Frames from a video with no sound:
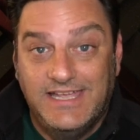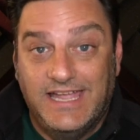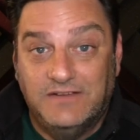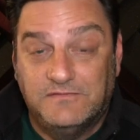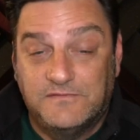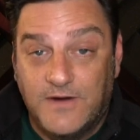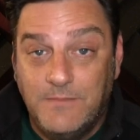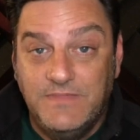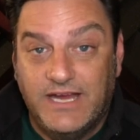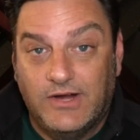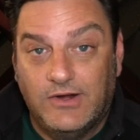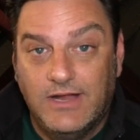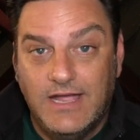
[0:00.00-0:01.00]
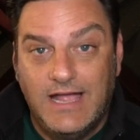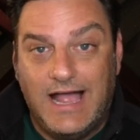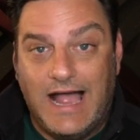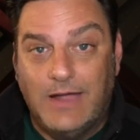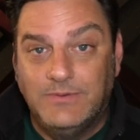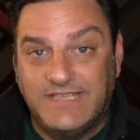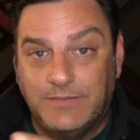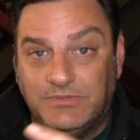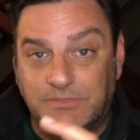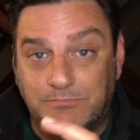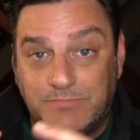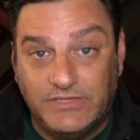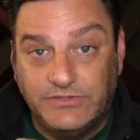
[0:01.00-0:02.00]
From there, I was able
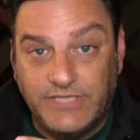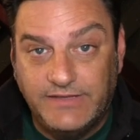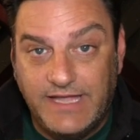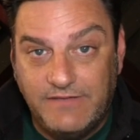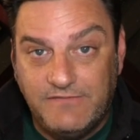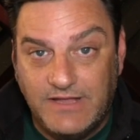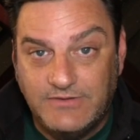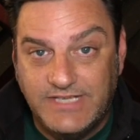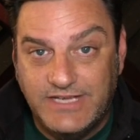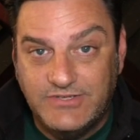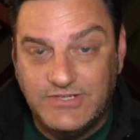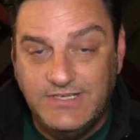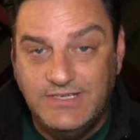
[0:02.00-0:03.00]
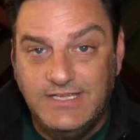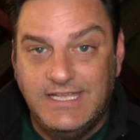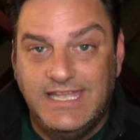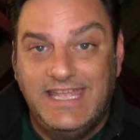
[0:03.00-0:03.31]
to build on that foundation